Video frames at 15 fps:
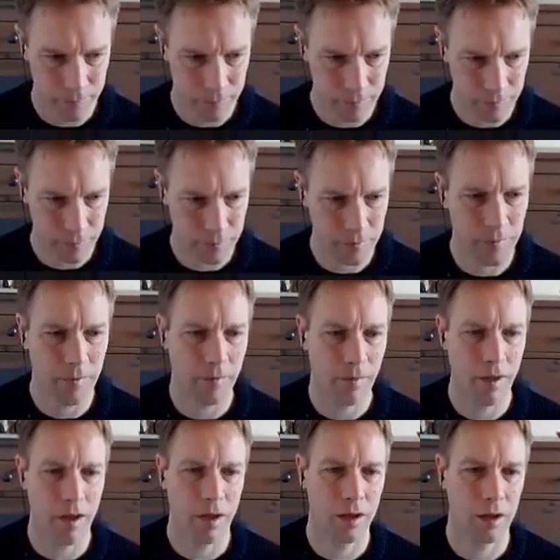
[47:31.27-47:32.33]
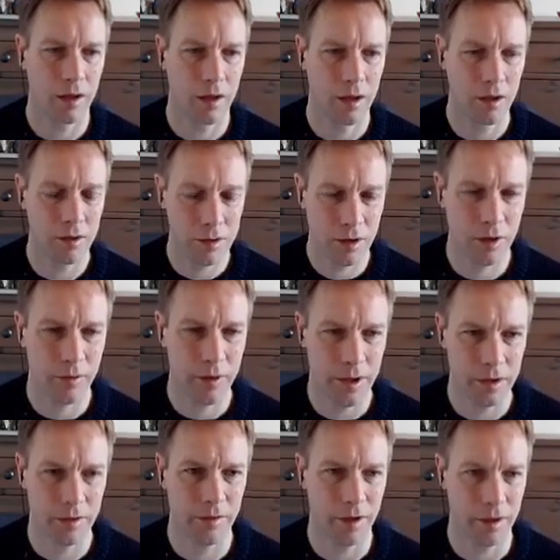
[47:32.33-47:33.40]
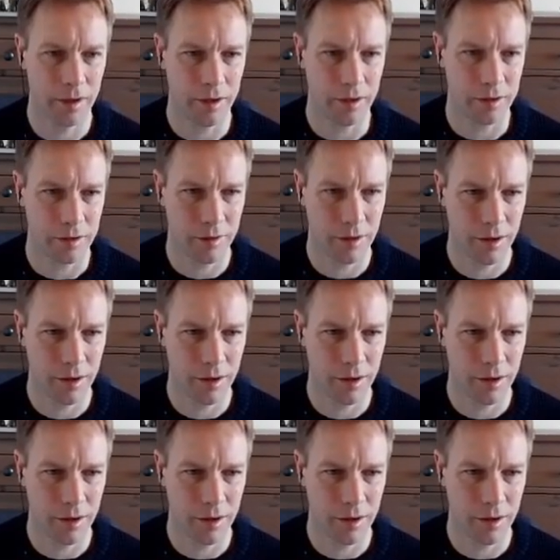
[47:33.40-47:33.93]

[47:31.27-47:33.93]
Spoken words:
it looks like we did the right thing. So our implementation